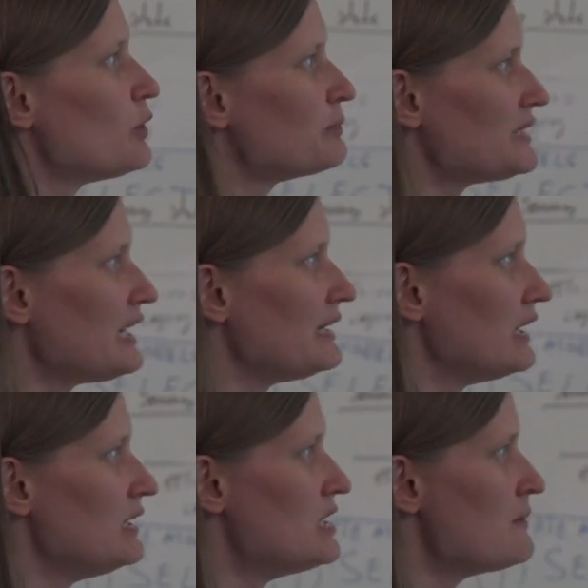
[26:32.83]
obtain
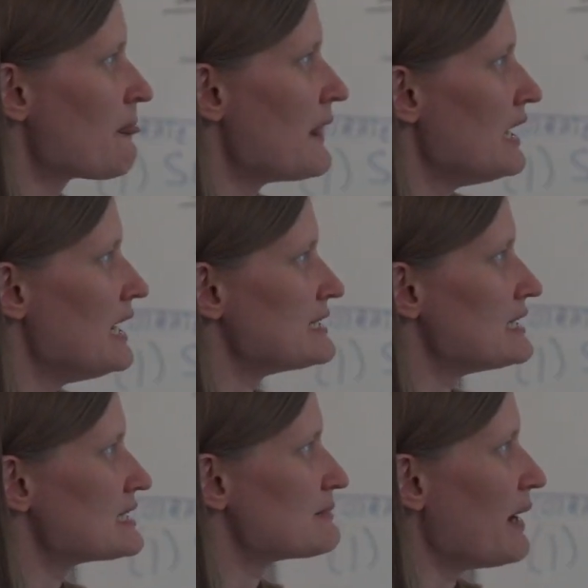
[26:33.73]
then is
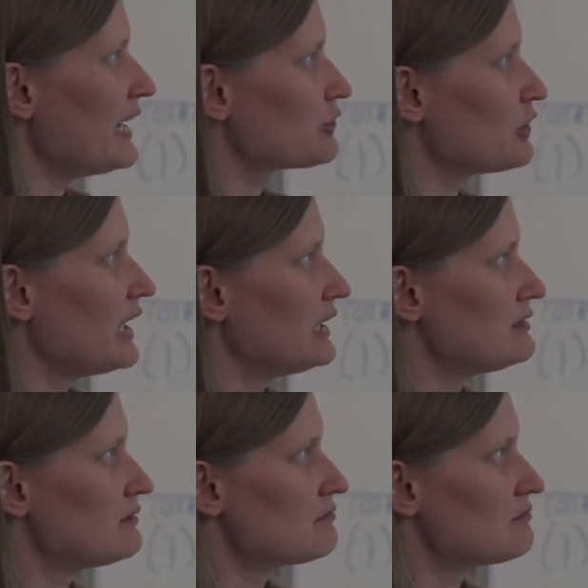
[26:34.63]
a spike-triggered